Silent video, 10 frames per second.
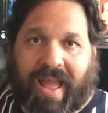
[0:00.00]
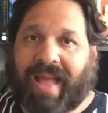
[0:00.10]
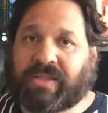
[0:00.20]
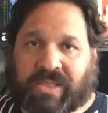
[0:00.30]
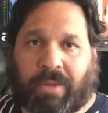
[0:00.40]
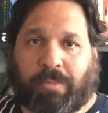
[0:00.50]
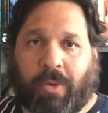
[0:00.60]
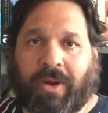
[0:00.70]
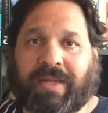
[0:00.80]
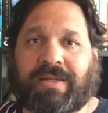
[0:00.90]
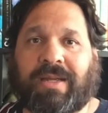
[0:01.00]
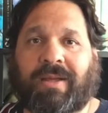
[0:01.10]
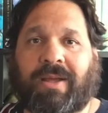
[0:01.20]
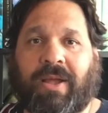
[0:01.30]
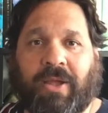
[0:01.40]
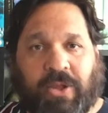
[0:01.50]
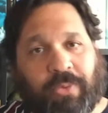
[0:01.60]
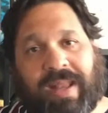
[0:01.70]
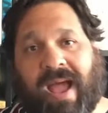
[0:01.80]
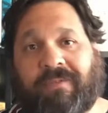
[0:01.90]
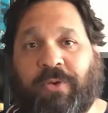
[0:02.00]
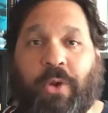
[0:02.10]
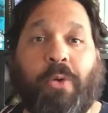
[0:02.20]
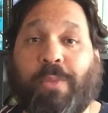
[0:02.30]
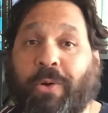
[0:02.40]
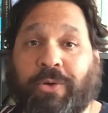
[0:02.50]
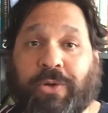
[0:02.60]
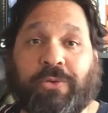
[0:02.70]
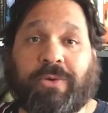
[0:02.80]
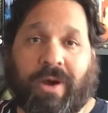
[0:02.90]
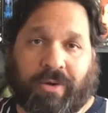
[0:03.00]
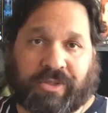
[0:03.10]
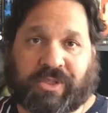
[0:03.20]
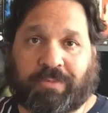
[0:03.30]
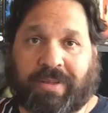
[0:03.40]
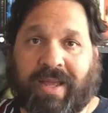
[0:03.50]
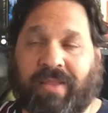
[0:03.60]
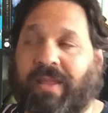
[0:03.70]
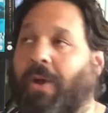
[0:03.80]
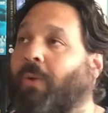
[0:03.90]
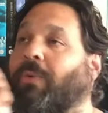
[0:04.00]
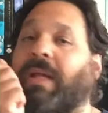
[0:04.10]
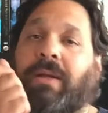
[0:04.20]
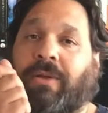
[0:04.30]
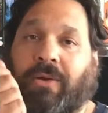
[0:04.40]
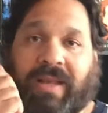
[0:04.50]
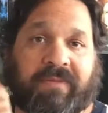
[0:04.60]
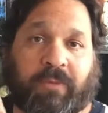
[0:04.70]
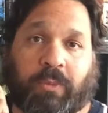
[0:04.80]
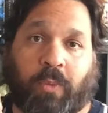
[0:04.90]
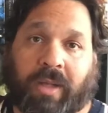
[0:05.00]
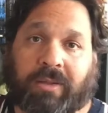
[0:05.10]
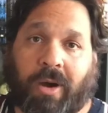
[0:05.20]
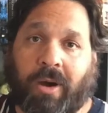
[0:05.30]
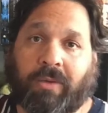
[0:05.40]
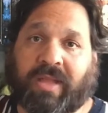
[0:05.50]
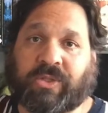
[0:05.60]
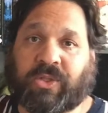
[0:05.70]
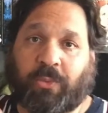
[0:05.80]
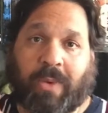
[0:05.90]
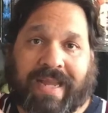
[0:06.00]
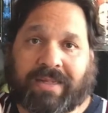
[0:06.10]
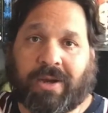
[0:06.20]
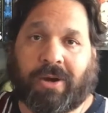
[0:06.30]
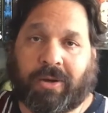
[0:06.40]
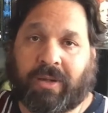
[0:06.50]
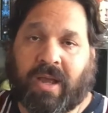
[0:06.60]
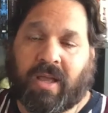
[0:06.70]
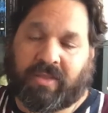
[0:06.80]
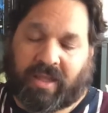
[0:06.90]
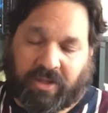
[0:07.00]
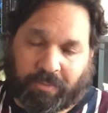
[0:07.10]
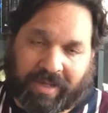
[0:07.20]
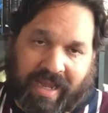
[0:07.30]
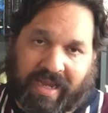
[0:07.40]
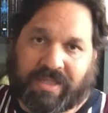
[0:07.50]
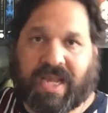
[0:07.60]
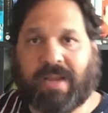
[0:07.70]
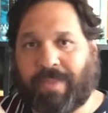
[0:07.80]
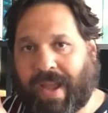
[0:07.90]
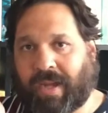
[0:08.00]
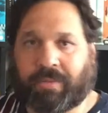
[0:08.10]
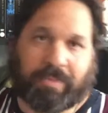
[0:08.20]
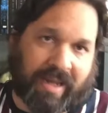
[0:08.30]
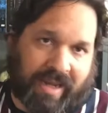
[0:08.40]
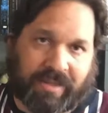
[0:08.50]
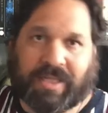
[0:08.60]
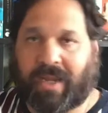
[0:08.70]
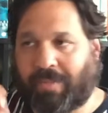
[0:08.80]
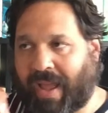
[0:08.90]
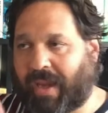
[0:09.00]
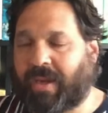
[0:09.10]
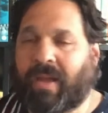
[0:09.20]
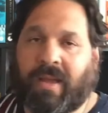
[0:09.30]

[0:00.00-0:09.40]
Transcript: at some point you will have no more new cards to play. You're left with one card, that's the wait card, that you play, take back, play, take back.